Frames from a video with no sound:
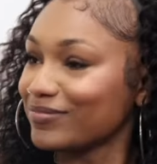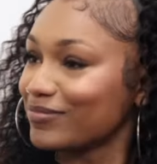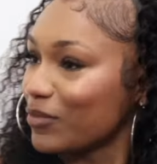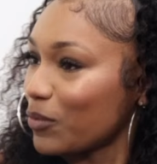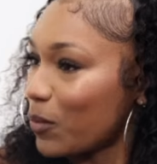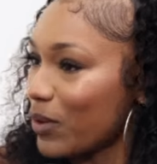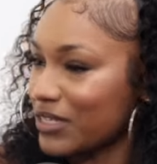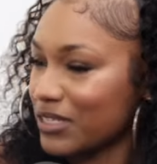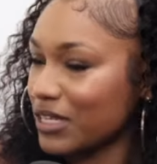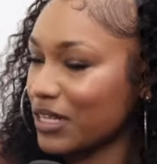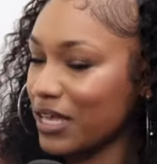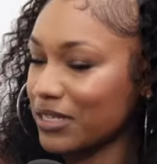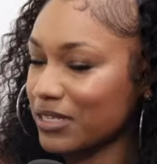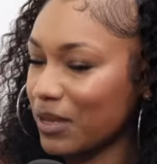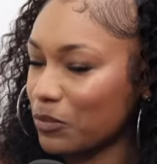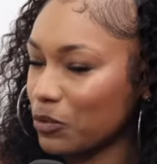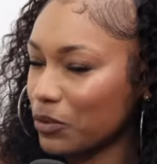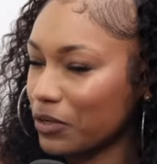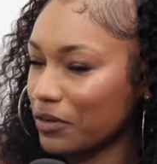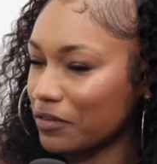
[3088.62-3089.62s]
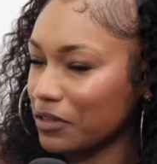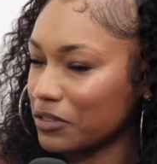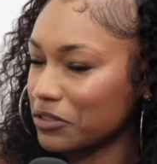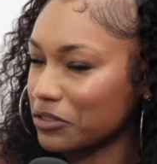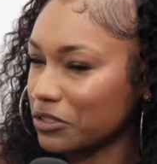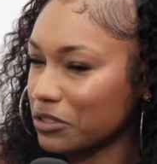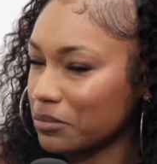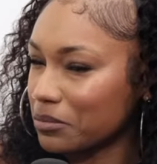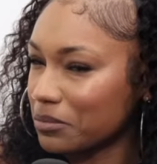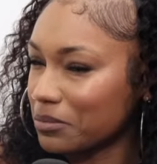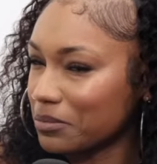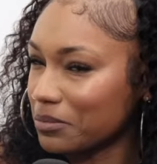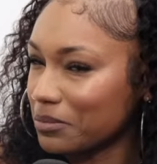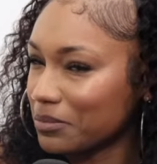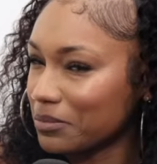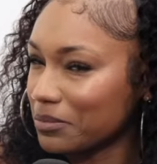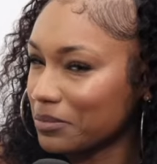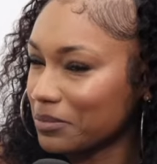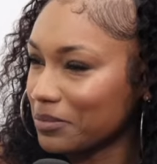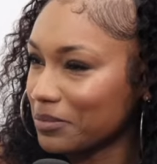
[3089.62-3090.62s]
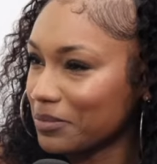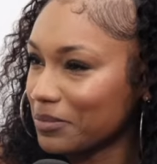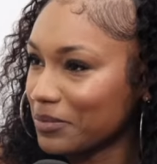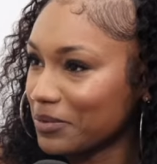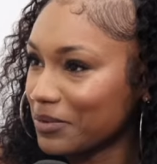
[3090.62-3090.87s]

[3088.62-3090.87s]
it was When's like, the last time you were in a relationship? Oh, girl, it's been a long